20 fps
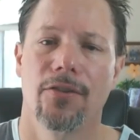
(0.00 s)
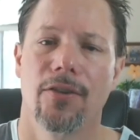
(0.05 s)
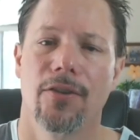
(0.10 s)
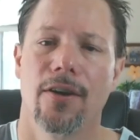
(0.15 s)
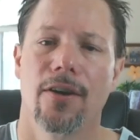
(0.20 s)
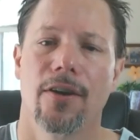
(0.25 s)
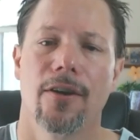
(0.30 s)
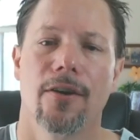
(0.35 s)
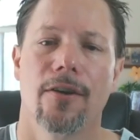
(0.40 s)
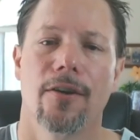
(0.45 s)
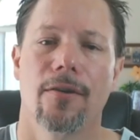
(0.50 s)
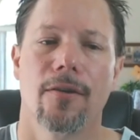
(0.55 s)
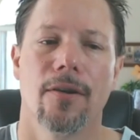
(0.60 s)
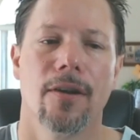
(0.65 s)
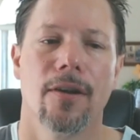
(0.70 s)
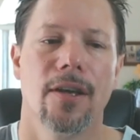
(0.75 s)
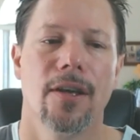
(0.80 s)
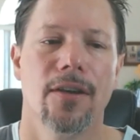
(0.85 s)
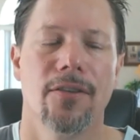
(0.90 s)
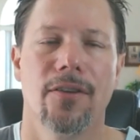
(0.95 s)
there
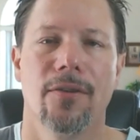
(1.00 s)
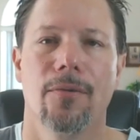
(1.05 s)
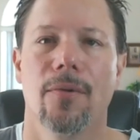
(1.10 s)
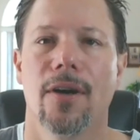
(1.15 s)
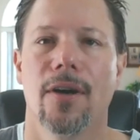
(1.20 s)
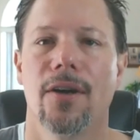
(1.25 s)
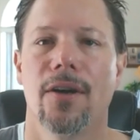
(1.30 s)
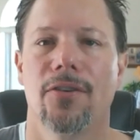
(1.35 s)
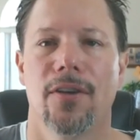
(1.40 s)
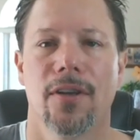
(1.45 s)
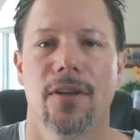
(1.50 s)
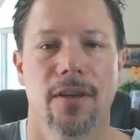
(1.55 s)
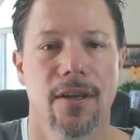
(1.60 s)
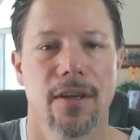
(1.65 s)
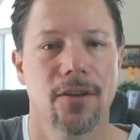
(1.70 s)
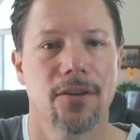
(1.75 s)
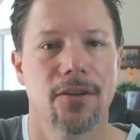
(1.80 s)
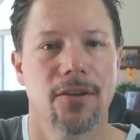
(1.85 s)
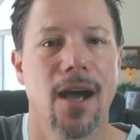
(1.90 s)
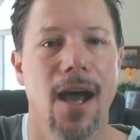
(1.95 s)
easy ways to
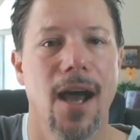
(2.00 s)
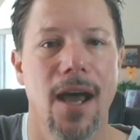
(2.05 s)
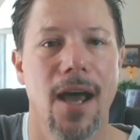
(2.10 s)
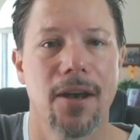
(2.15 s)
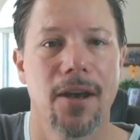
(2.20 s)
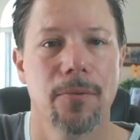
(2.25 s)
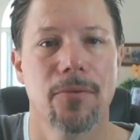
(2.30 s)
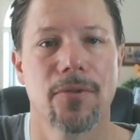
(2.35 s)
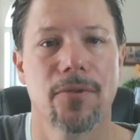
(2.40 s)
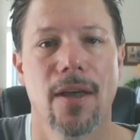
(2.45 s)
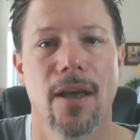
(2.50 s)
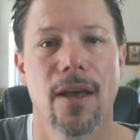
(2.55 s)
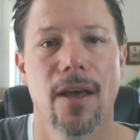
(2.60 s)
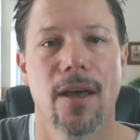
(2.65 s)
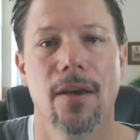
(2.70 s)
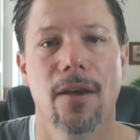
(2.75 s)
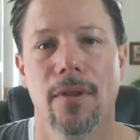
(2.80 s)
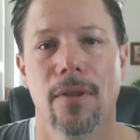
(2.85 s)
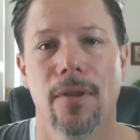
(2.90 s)
get to items that,